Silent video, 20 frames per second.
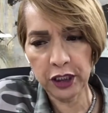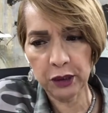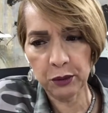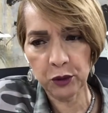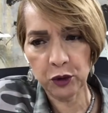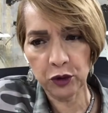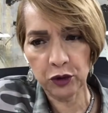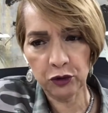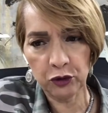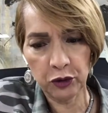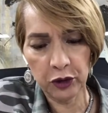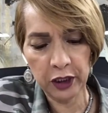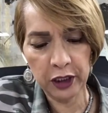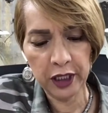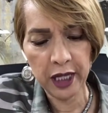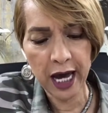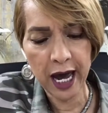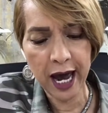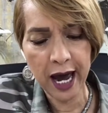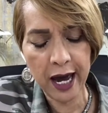I'm going to read
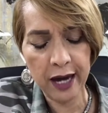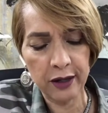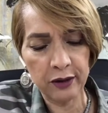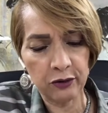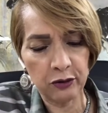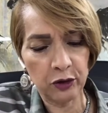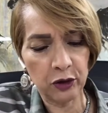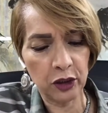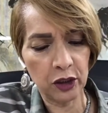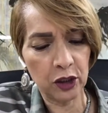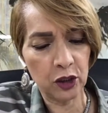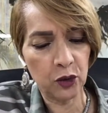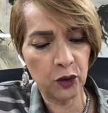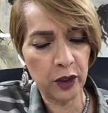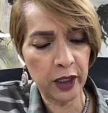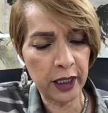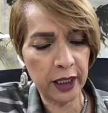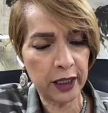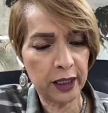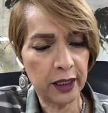that really
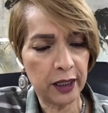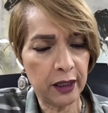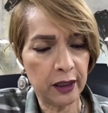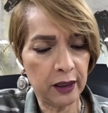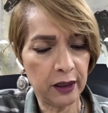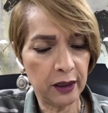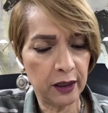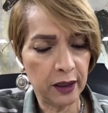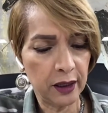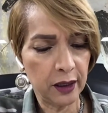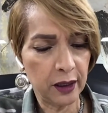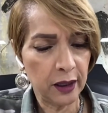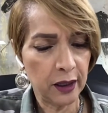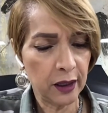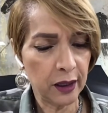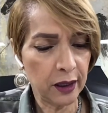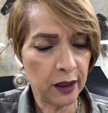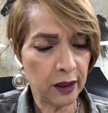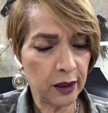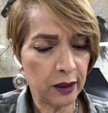quick and
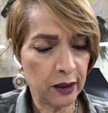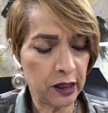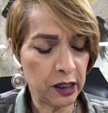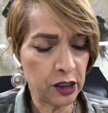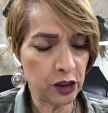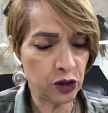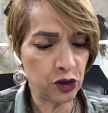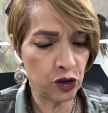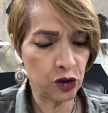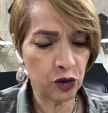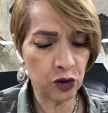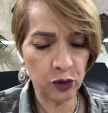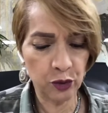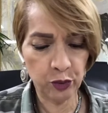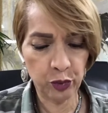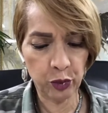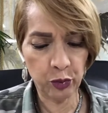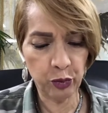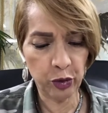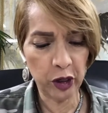uh, as you're
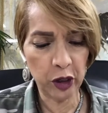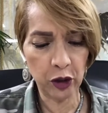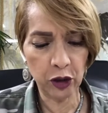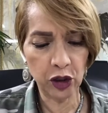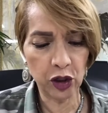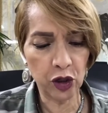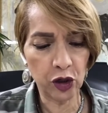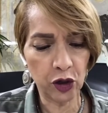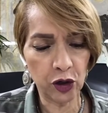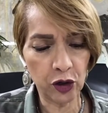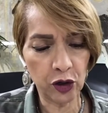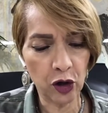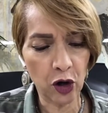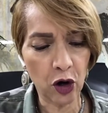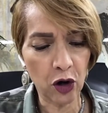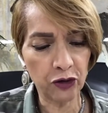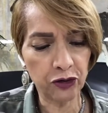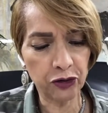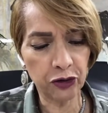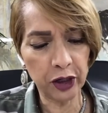preparing your
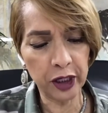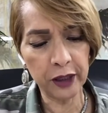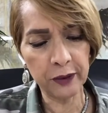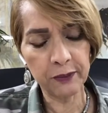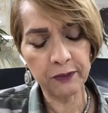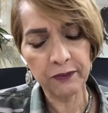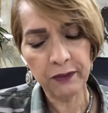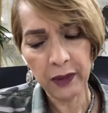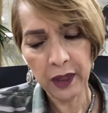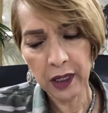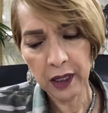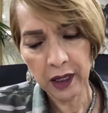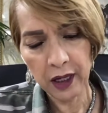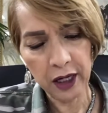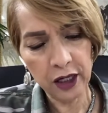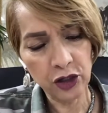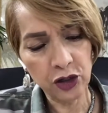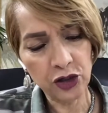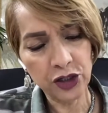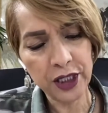offering
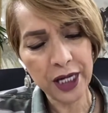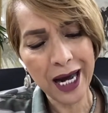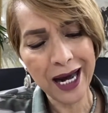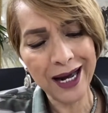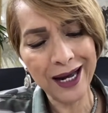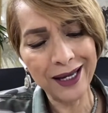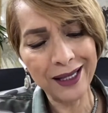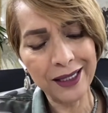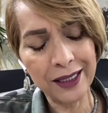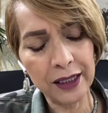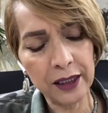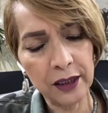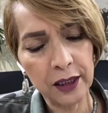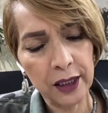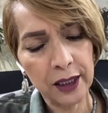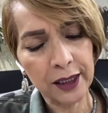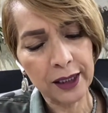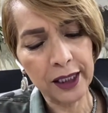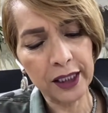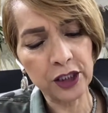and your tithe. And
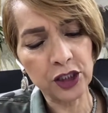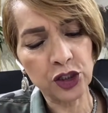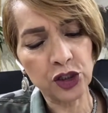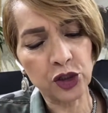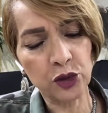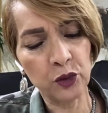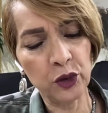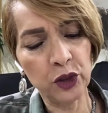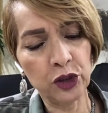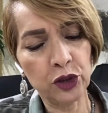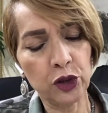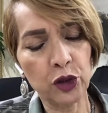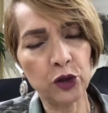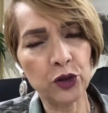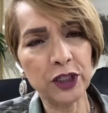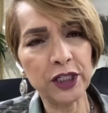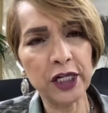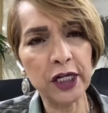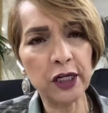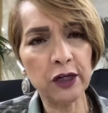Galatians
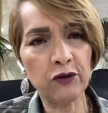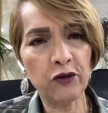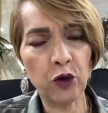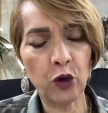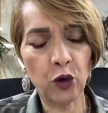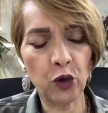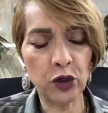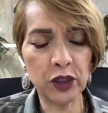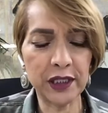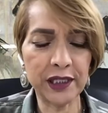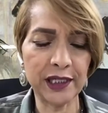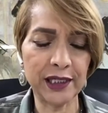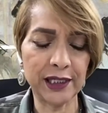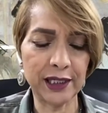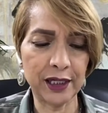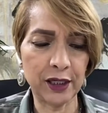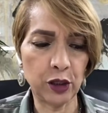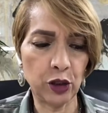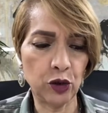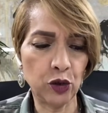3.13, of course, is
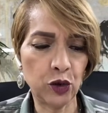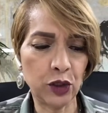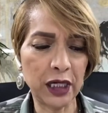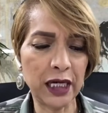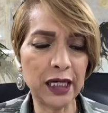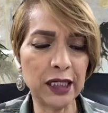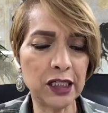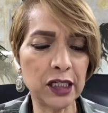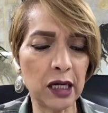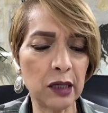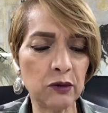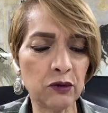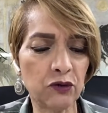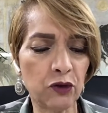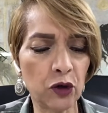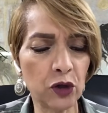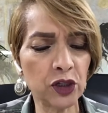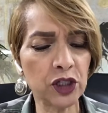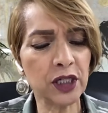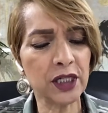the New King James
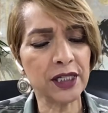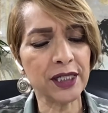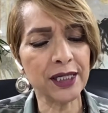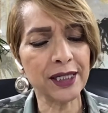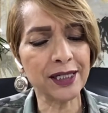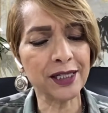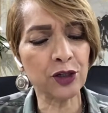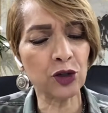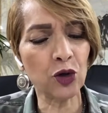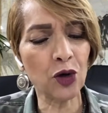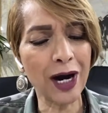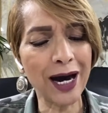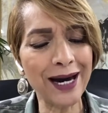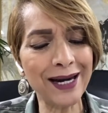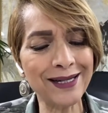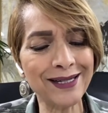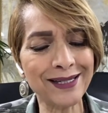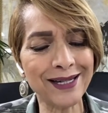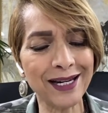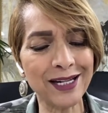Version. It says,
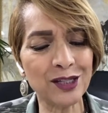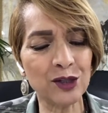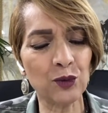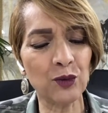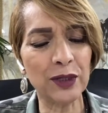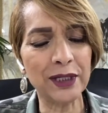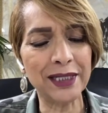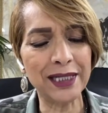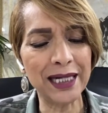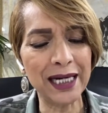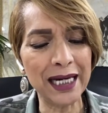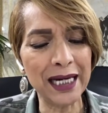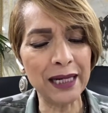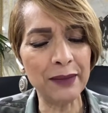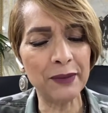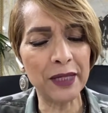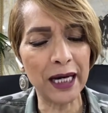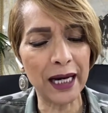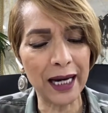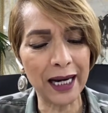Christ has
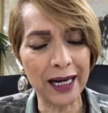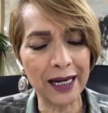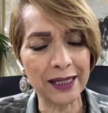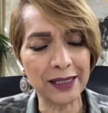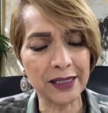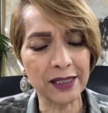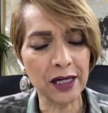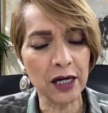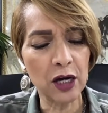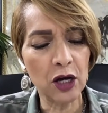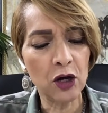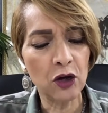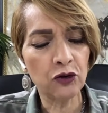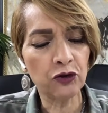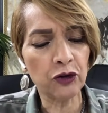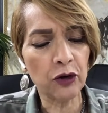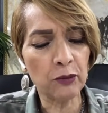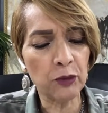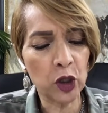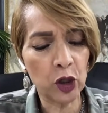redeemed us
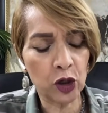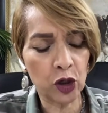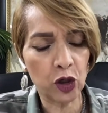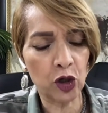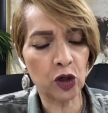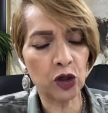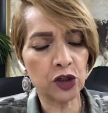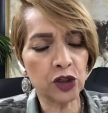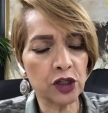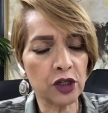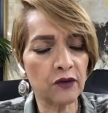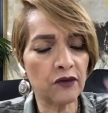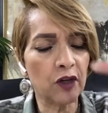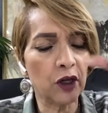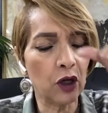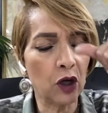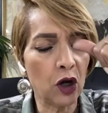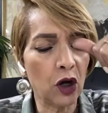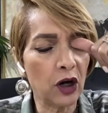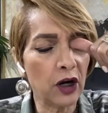from the curse of the
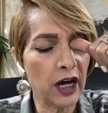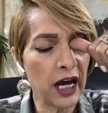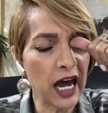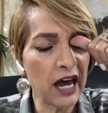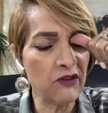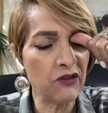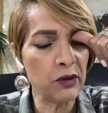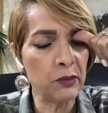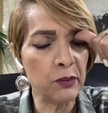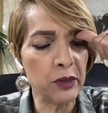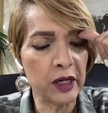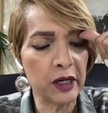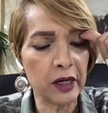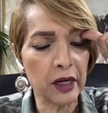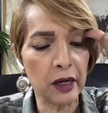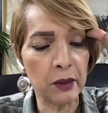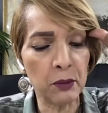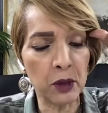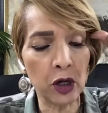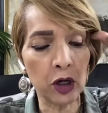law, having
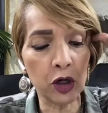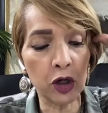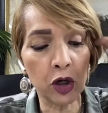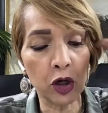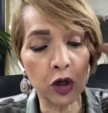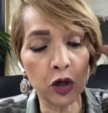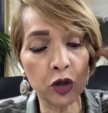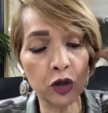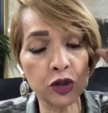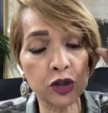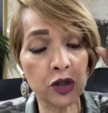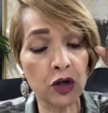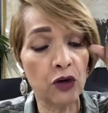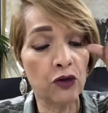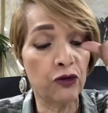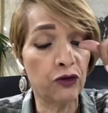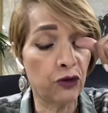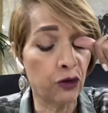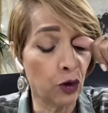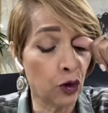become a curse
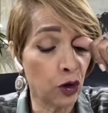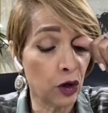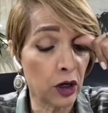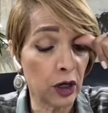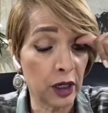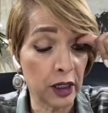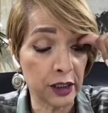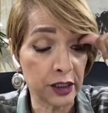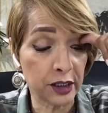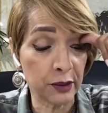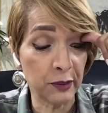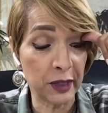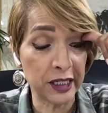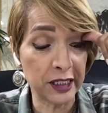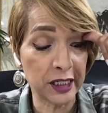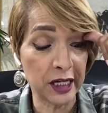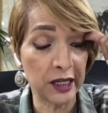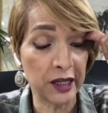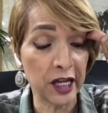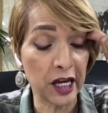for us. Somebody
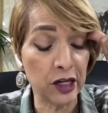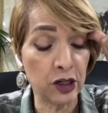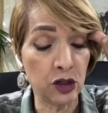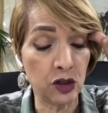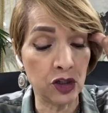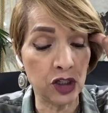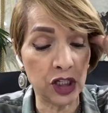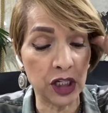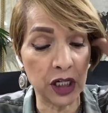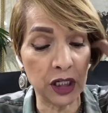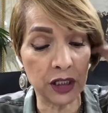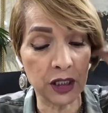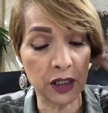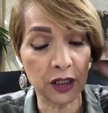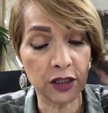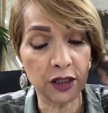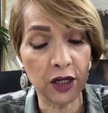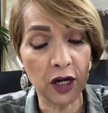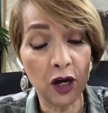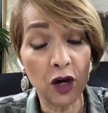say, thank you, Jesus.